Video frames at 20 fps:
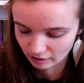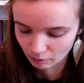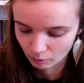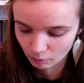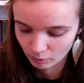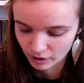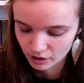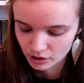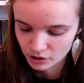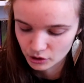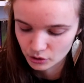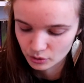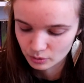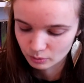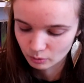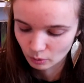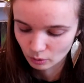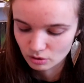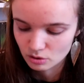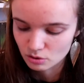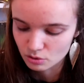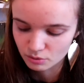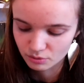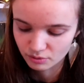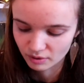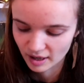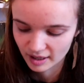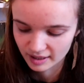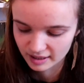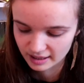when you want to
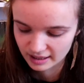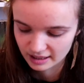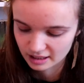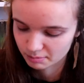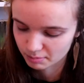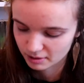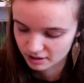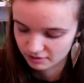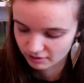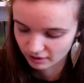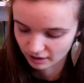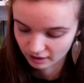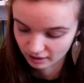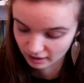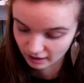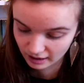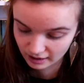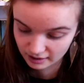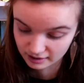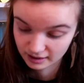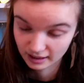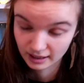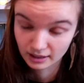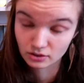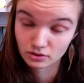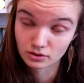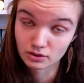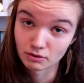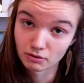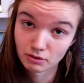find these specific things and
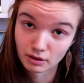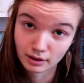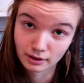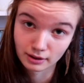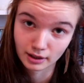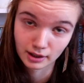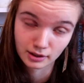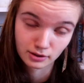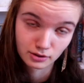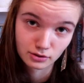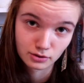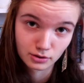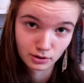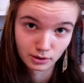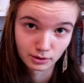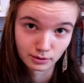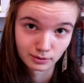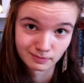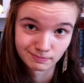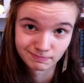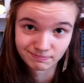stuff like that. So,